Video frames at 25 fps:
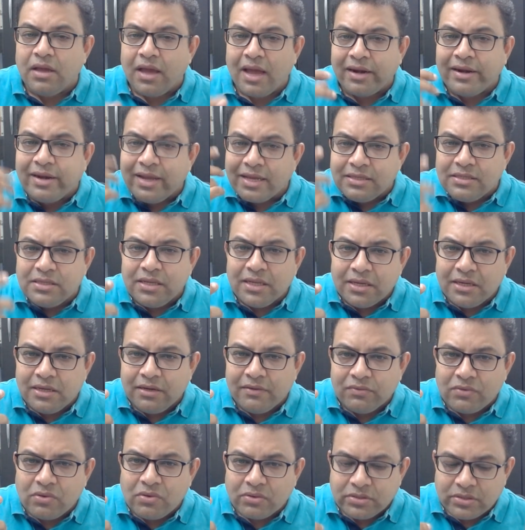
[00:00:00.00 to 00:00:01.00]
And as
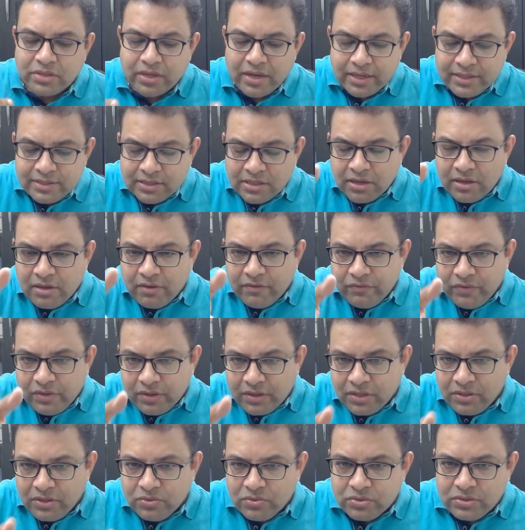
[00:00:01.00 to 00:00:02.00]
negative thoughts arise, we
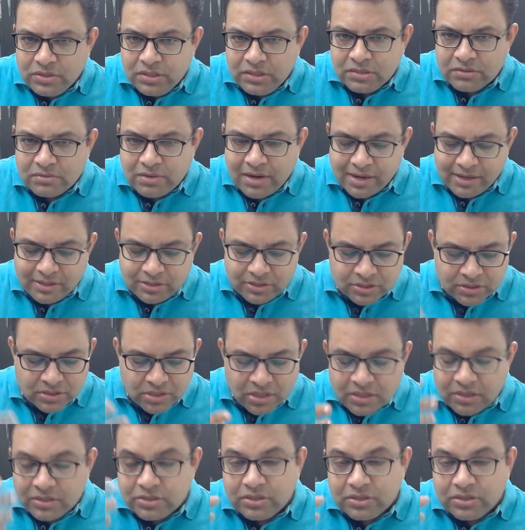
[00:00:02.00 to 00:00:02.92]
can use these strategies.